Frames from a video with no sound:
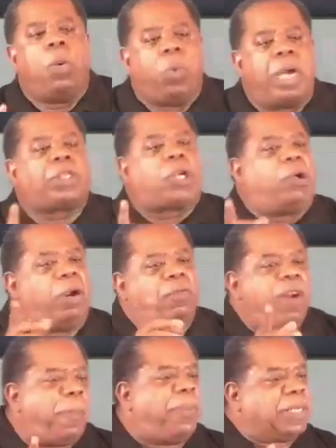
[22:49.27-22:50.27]
What's going to
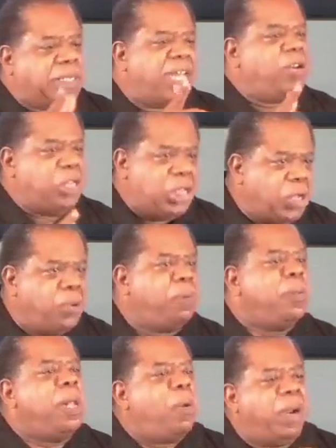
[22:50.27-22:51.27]
represent
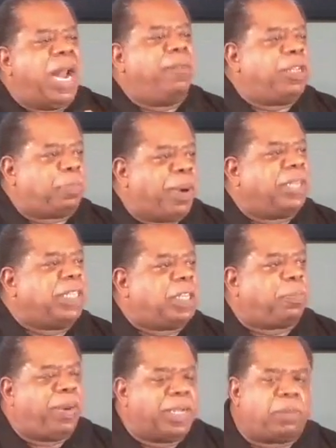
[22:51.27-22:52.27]
you when I respond to
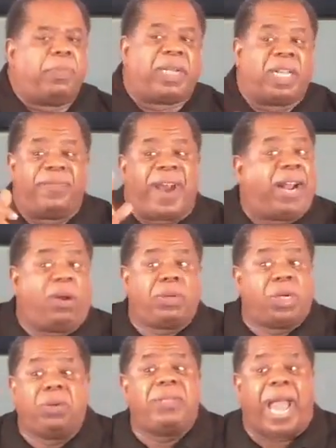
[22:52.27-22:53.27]
this person? Because if I
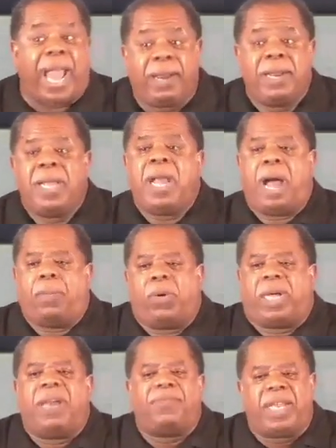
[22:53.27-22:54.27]
don't do that, I'm
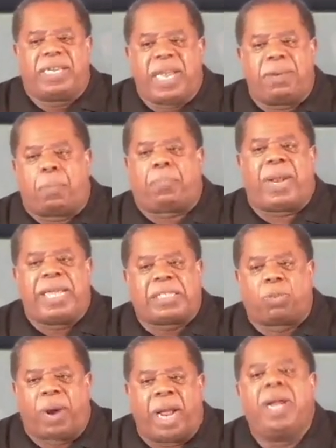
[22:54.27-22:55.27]
going to give the
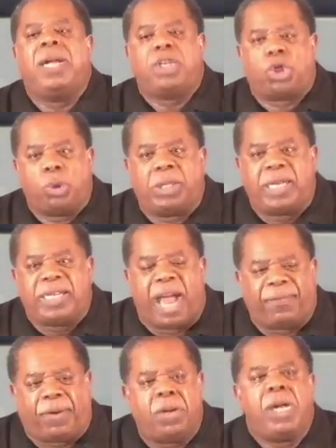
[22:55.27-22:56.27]
place what? To the
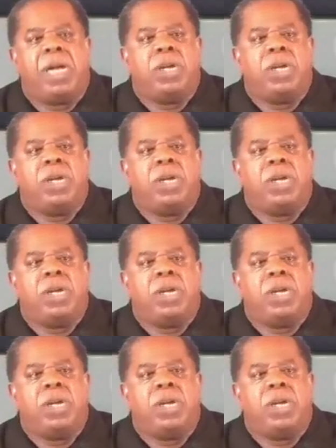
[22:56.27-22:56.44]
devil.